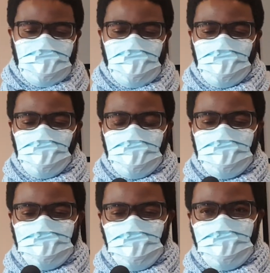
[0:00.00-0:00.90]
Hello and
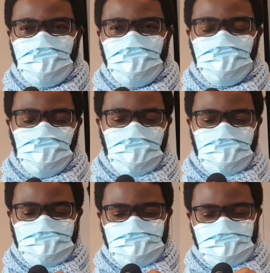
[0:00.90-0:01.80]
good morning,
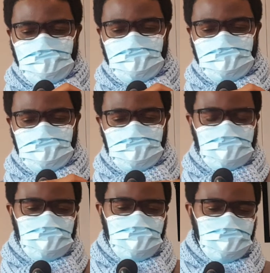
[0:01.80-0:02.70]
everyone. It is
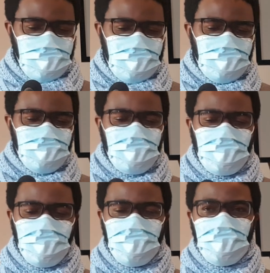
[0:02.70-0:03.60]
so great to
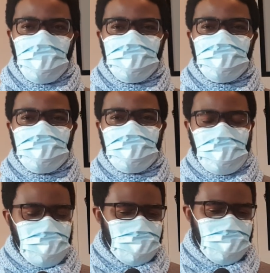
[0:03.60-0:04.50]
be with you all
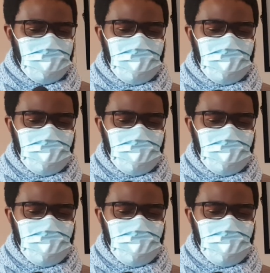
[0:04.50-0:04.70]
today.